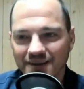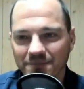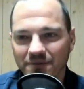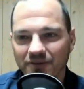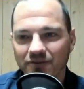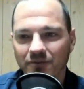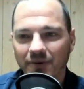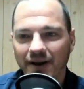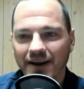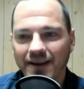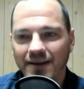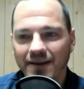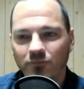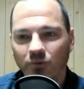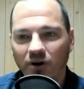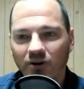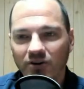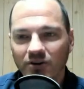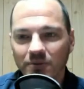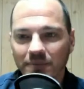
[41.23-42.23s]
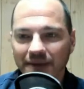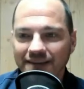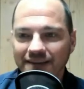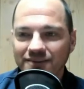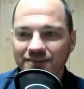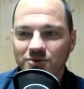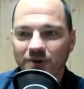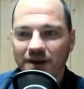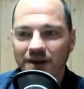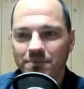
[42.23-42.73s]
up, everybody, and welcome
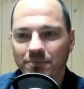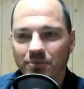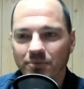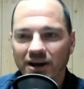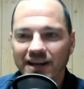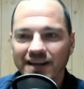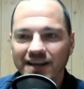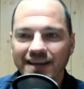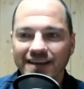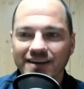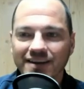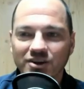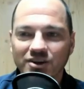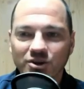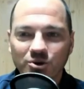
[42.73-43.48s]
into a breaking